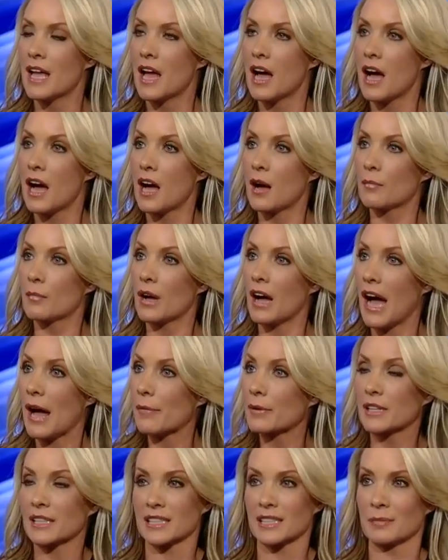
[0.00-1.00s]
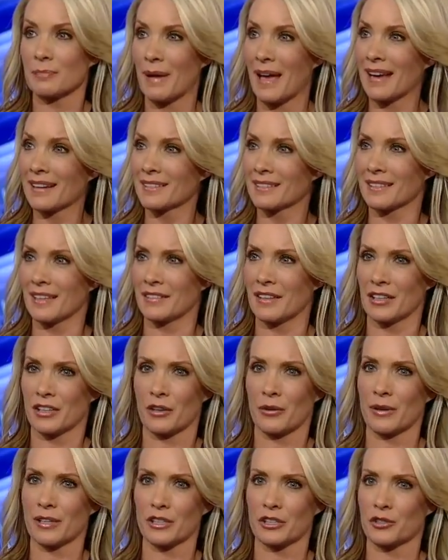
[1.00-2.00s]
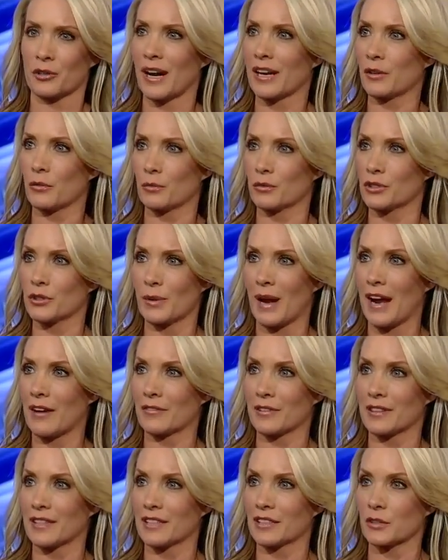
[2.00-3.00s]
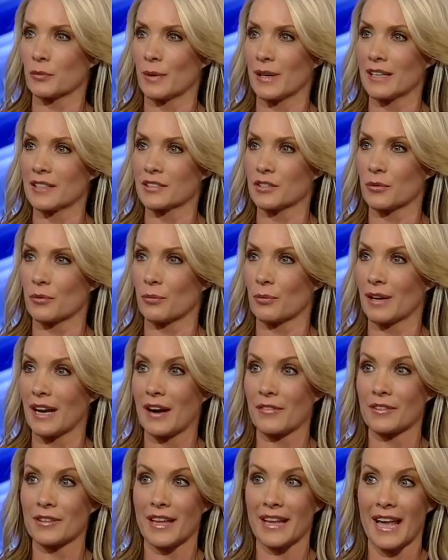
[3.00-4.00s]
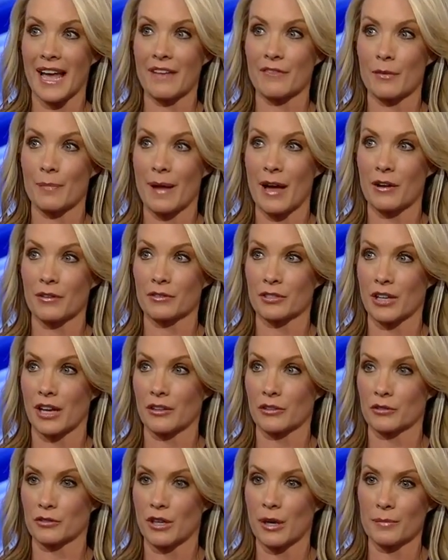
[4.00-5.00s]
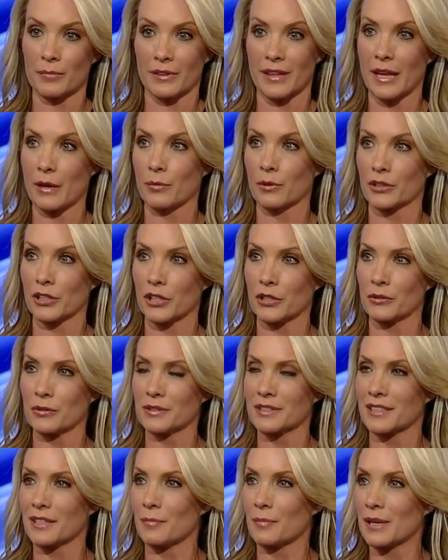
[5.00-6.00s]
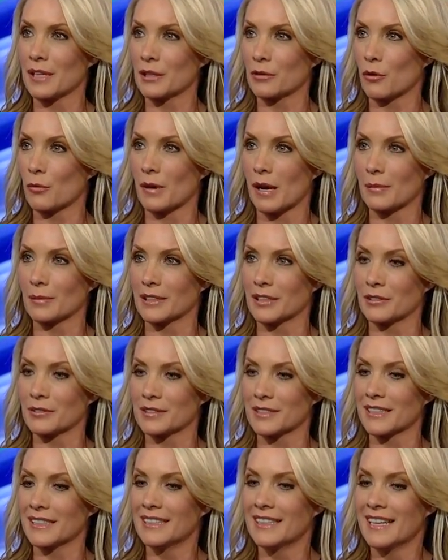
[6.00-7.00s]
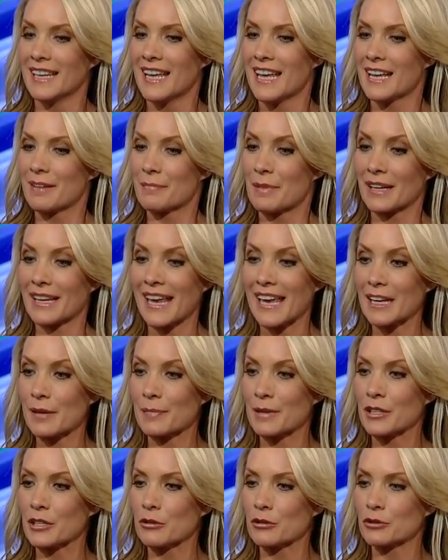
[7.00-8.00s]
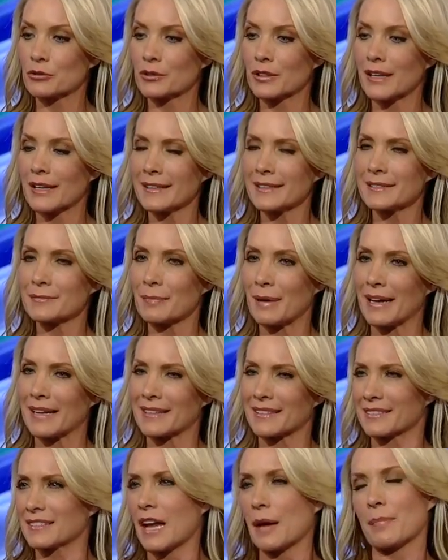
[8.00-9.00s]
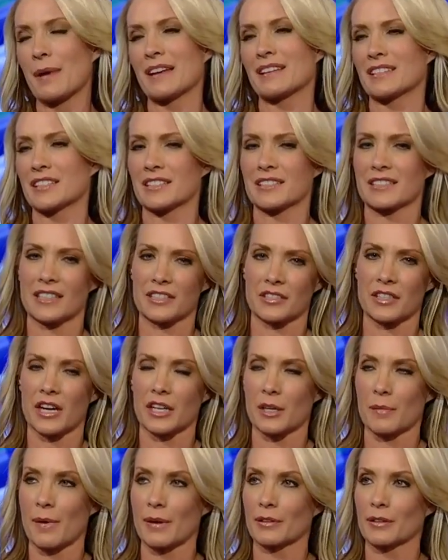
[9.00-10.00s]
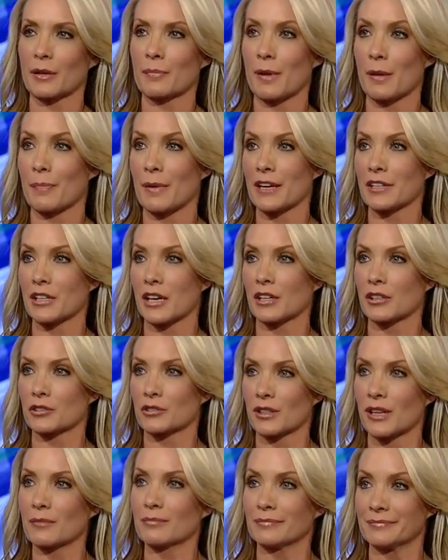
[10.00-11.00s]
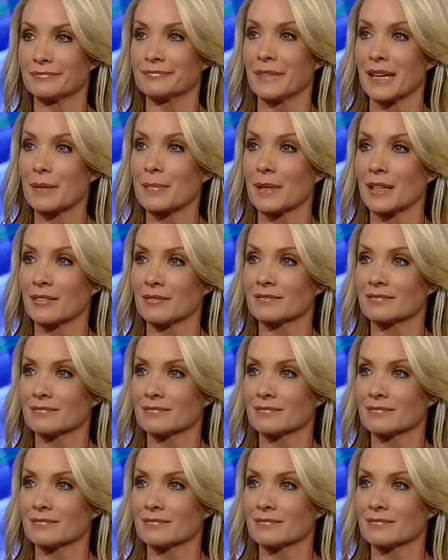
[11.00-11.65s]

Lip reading: I would expect that they're going to try to do everything to win, so whatever they have about Donald Trump, they will use, and the media will probably use it. But can it be neutralized not by just this documentary, but by Donald Trump? Maybe.